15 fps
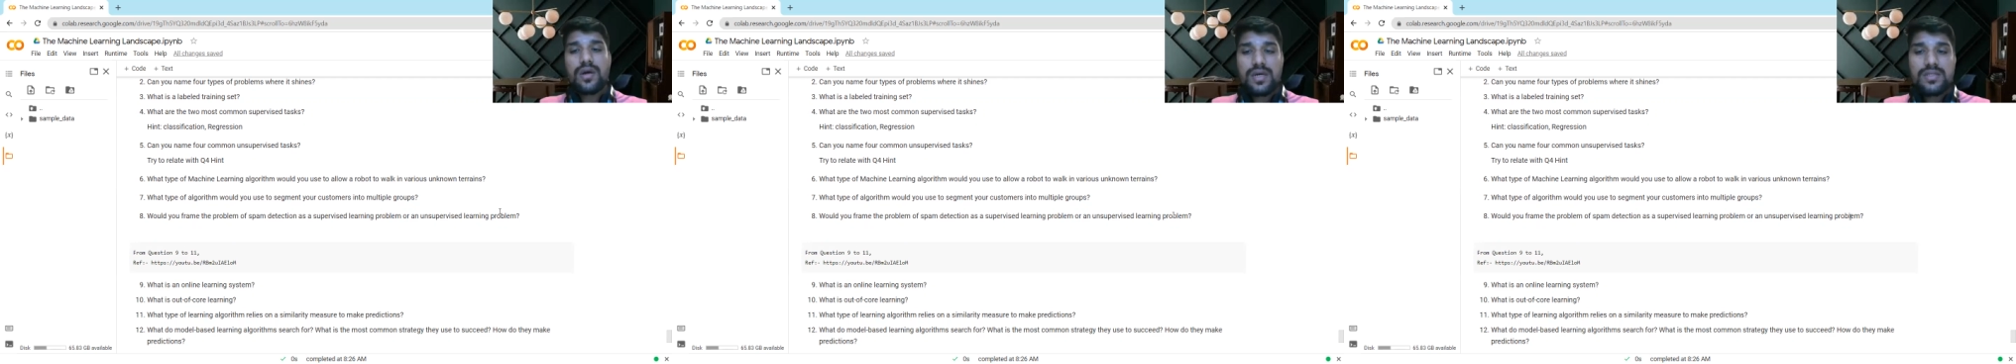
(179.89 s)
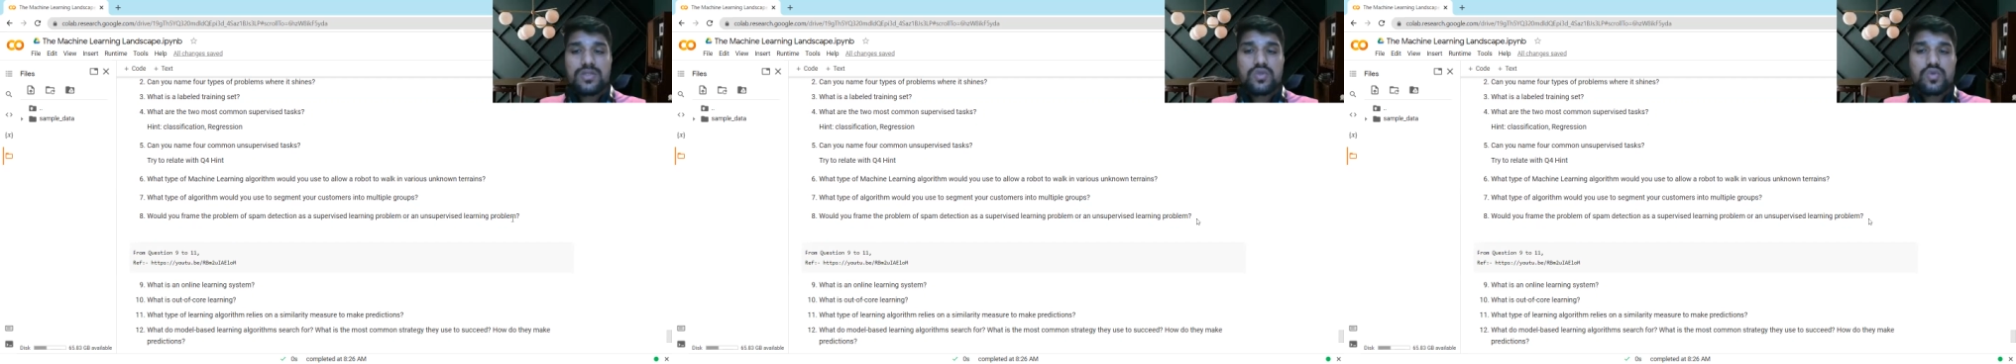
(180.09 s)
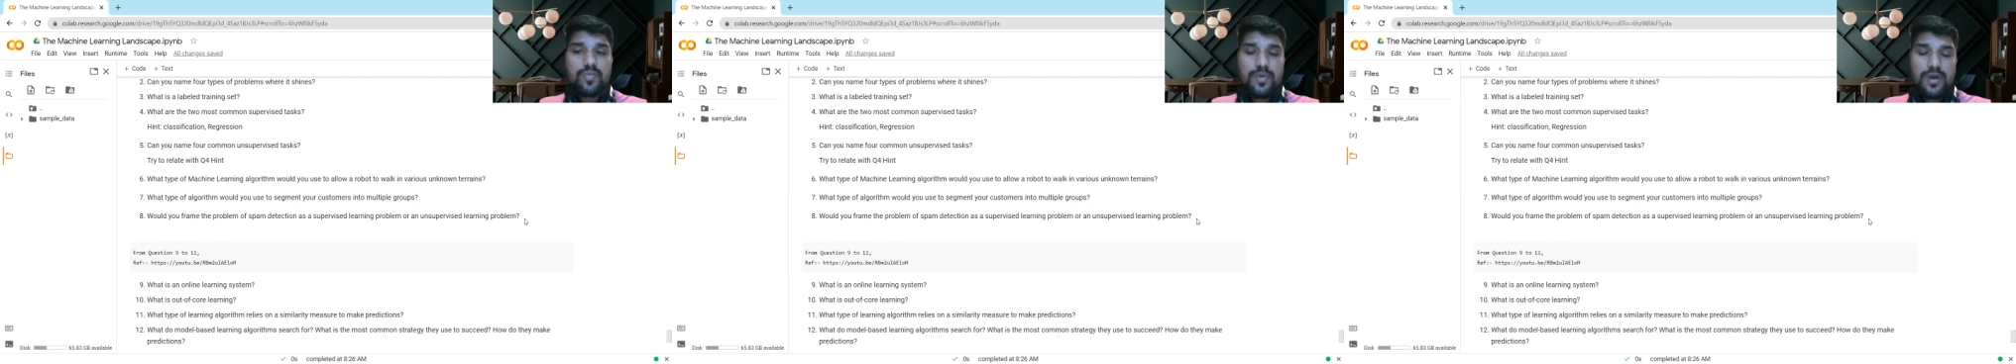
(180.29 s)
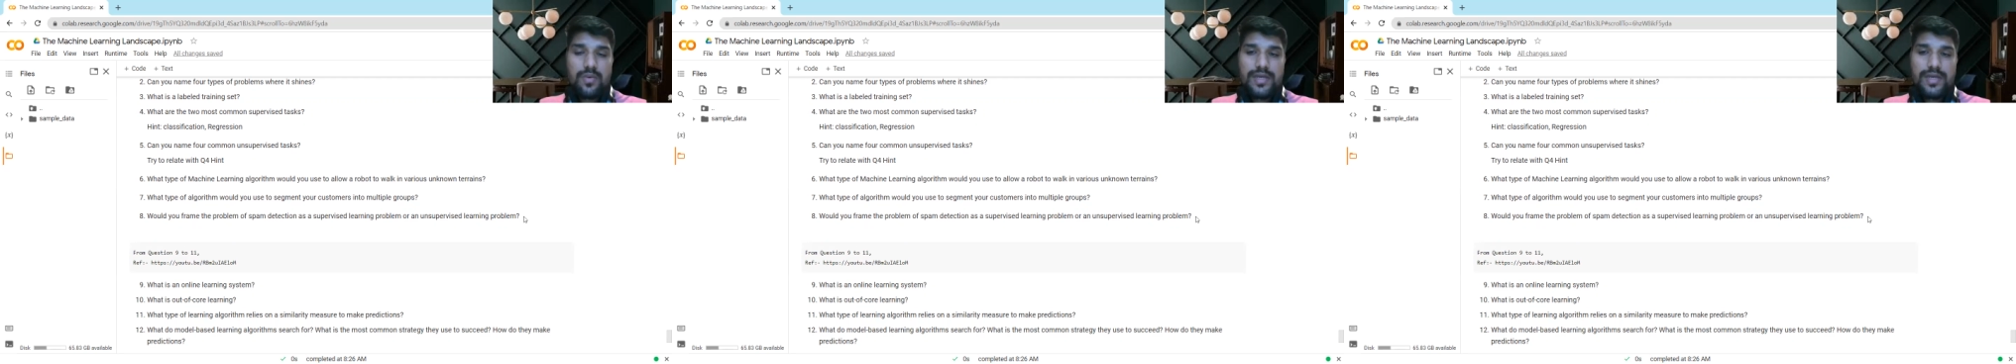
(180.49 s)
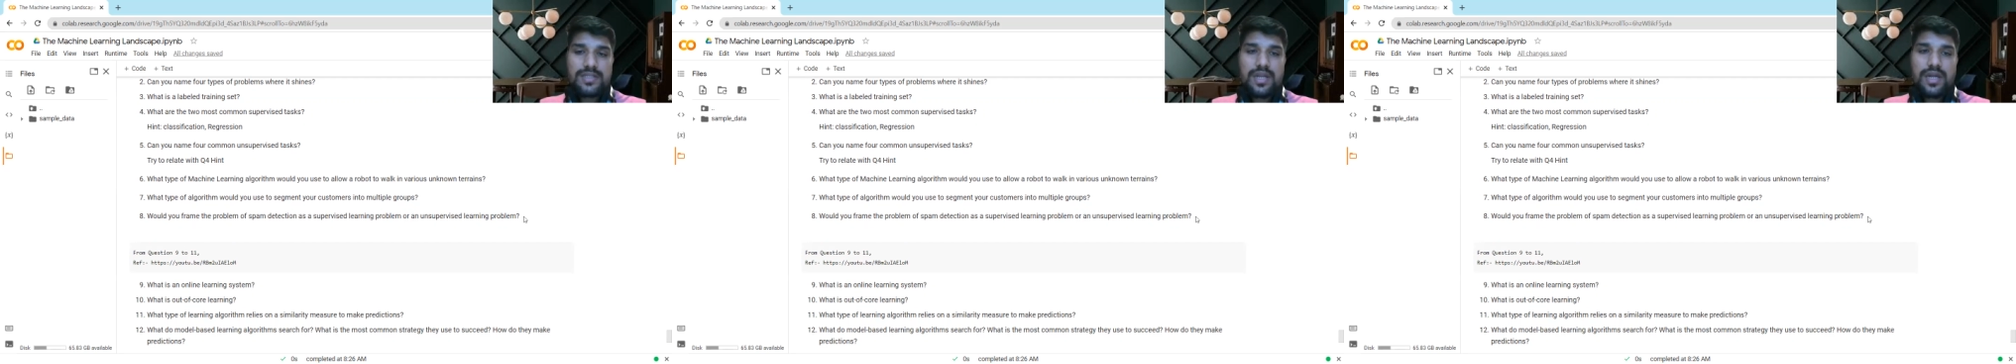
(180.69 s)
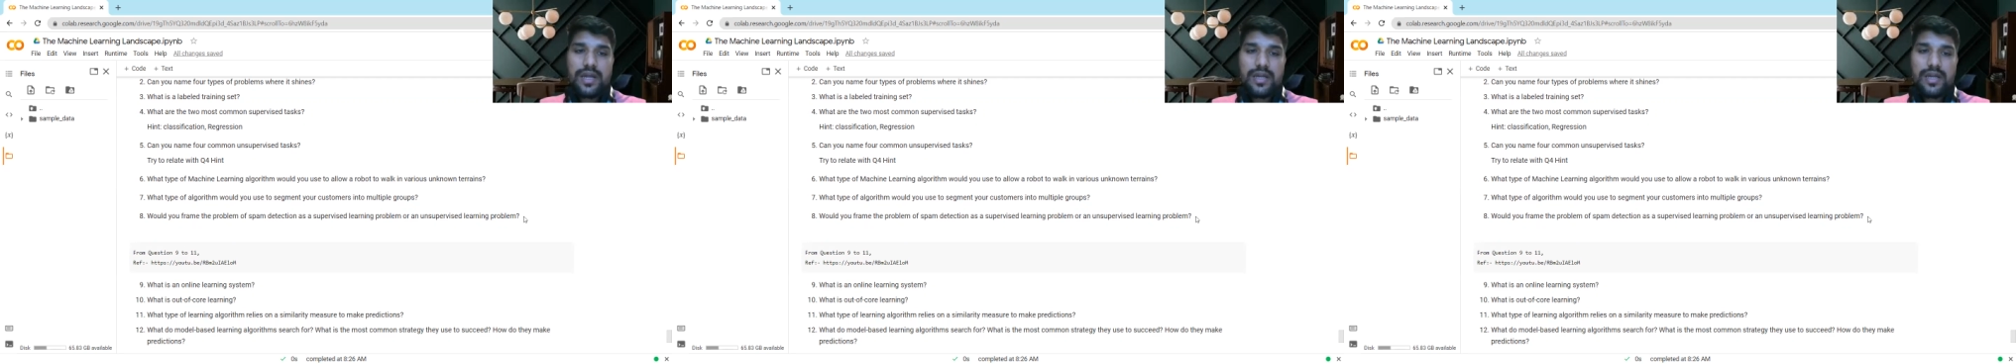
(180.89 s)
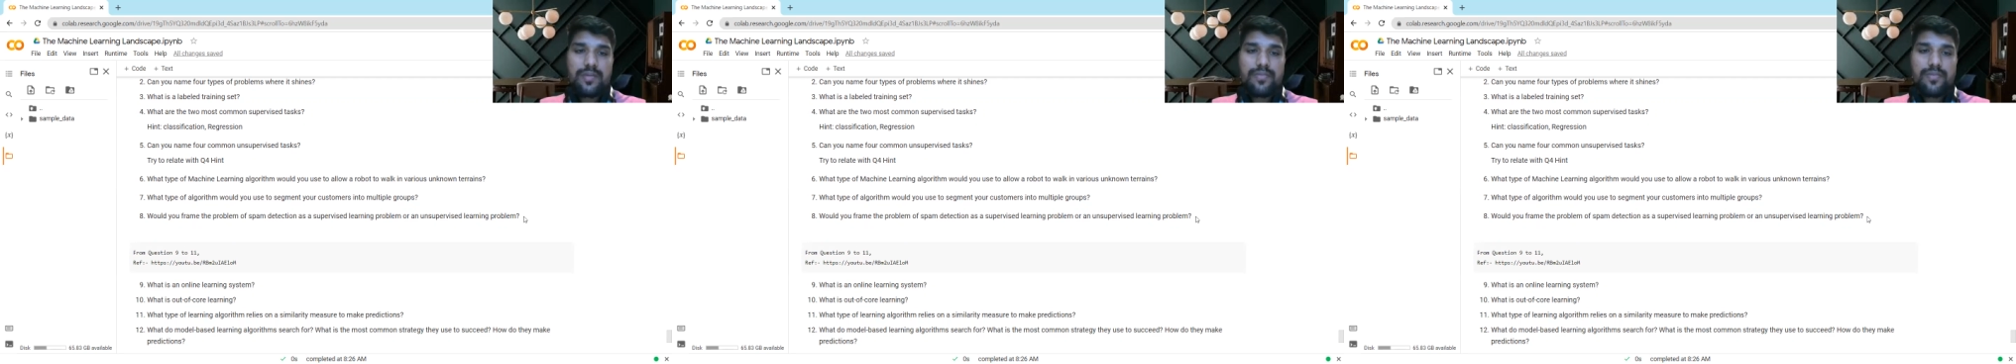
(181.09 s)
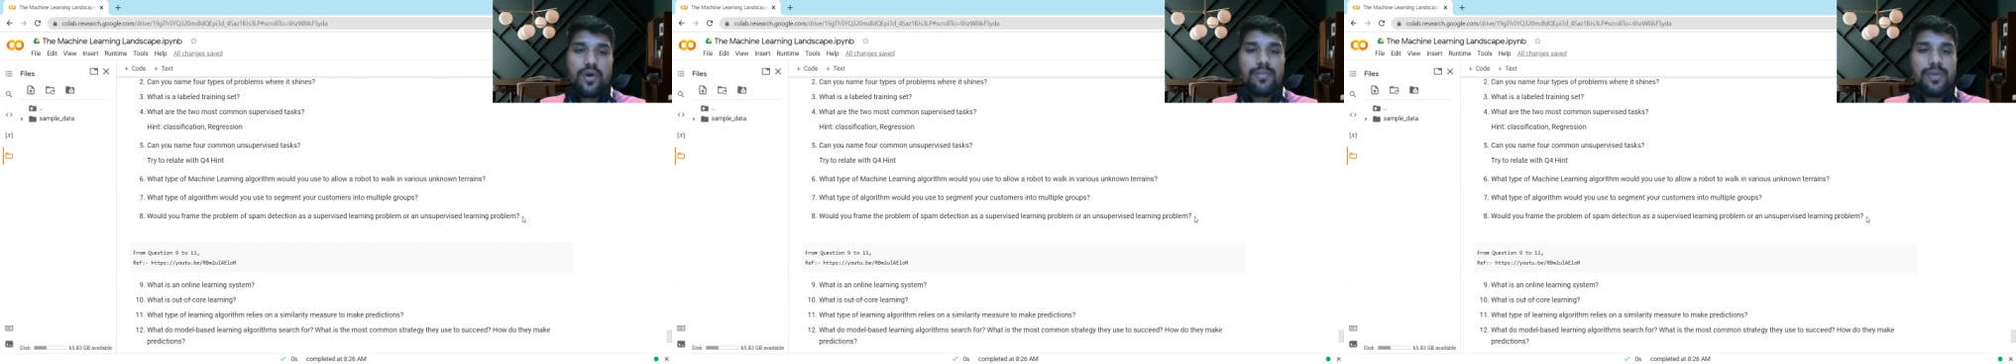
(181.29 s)
unsupervised
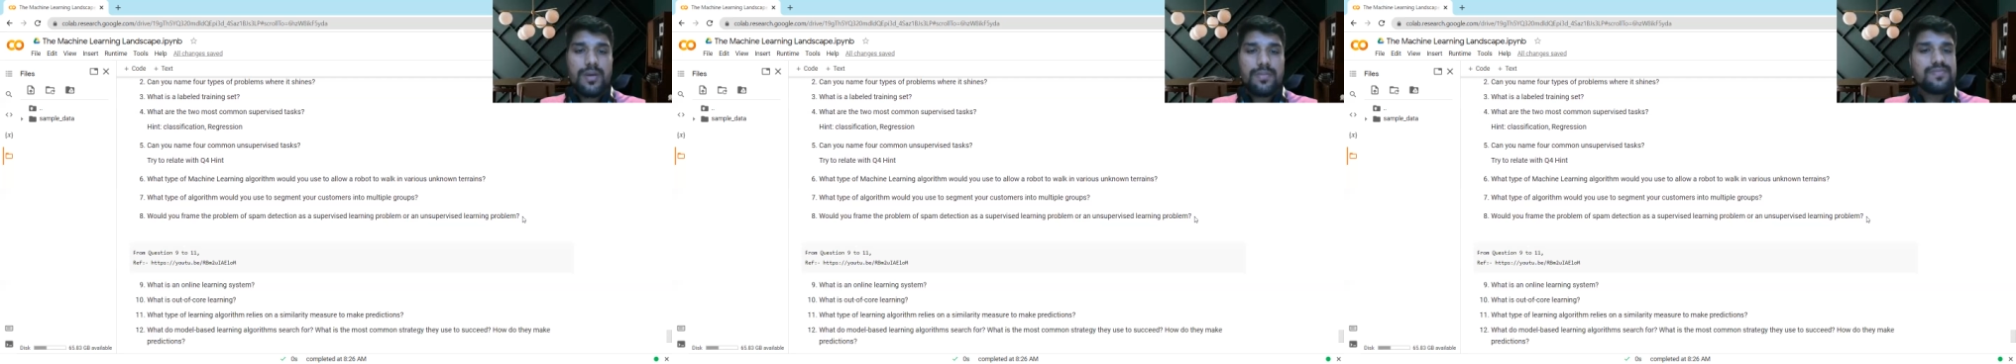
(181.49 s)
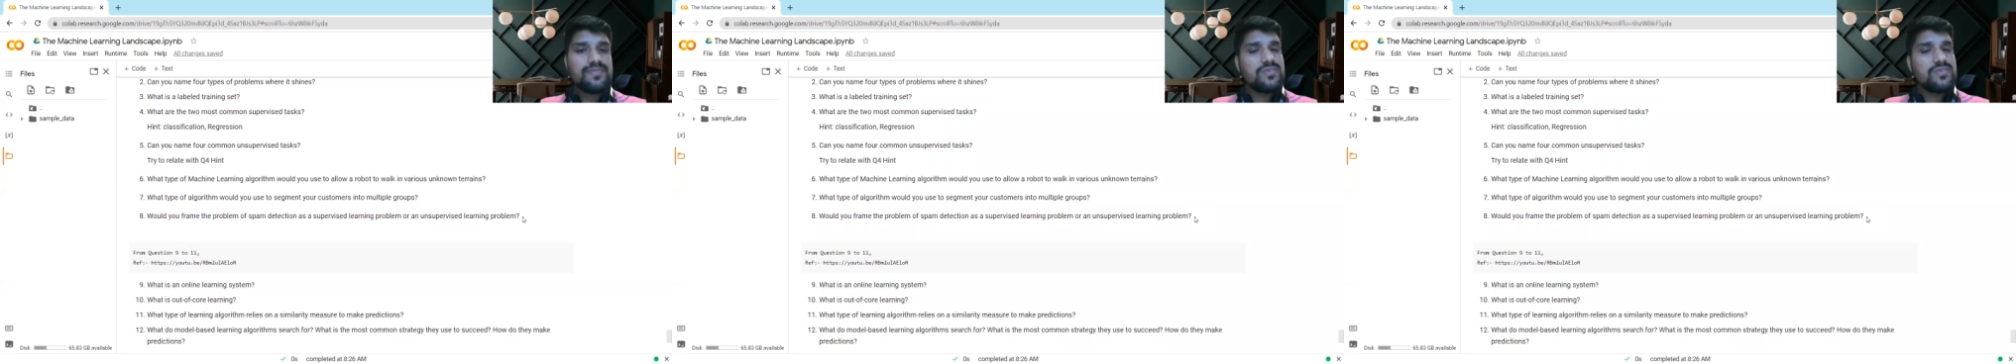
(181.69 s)
learning problem?